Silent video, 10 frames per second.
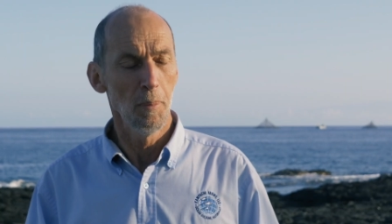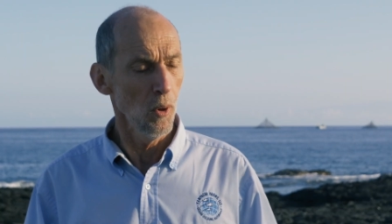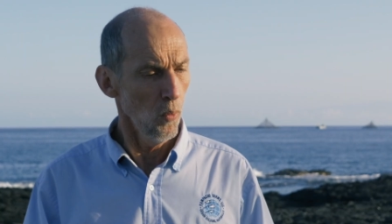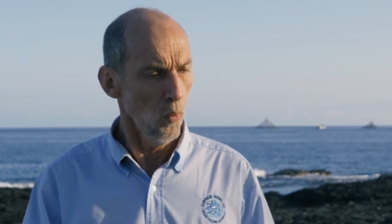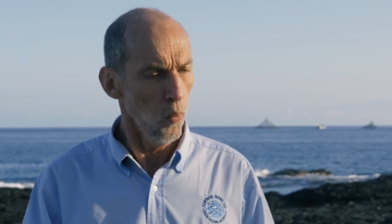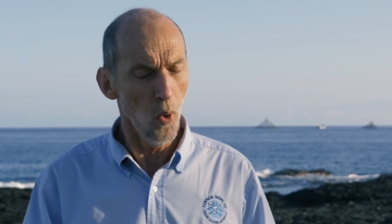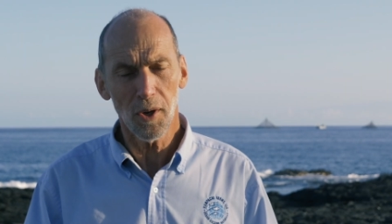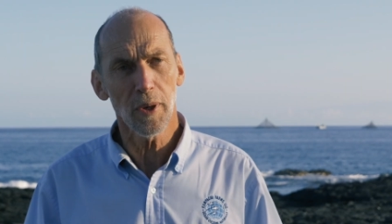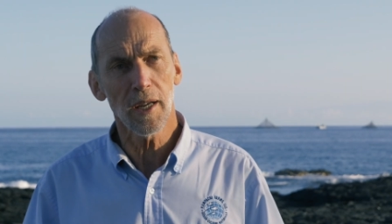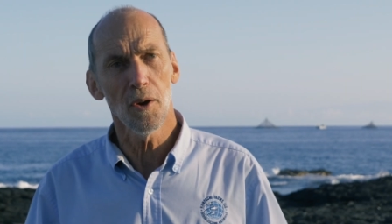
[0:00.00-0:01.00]
But
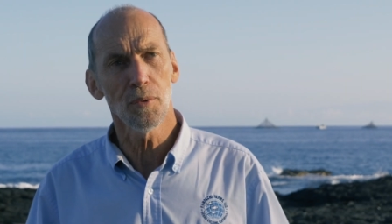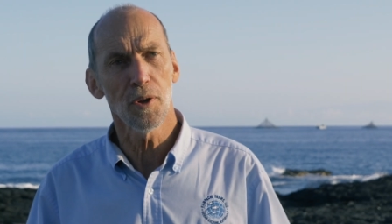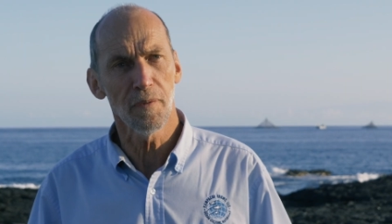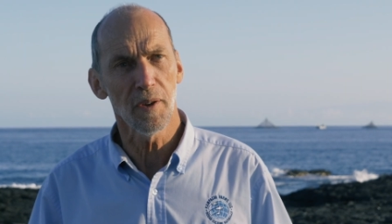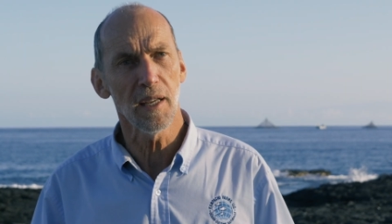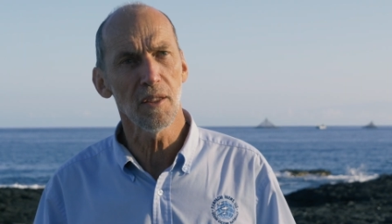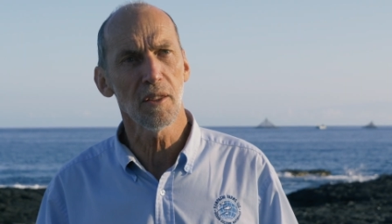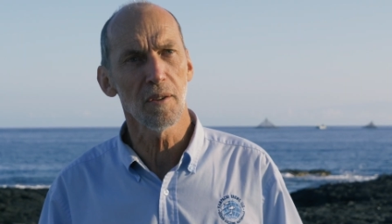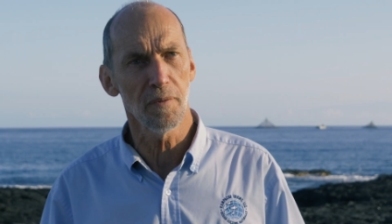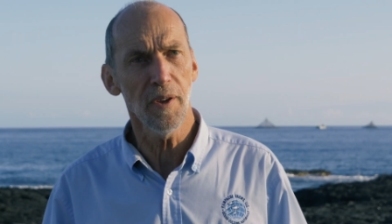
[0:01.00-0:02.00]
what are we going to
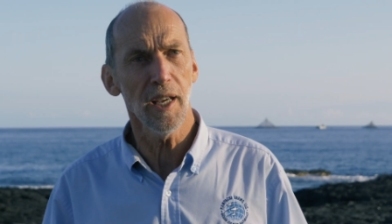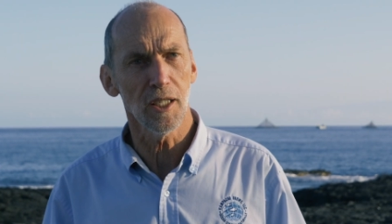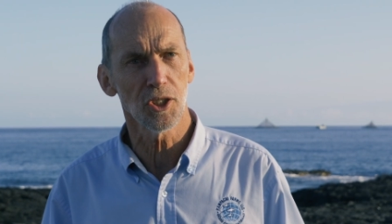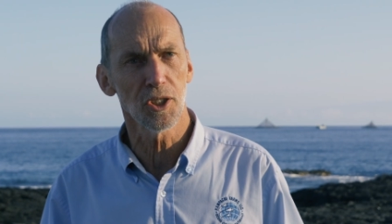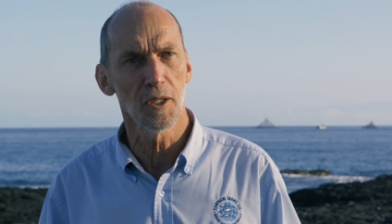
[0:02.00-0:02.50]
feed the fish?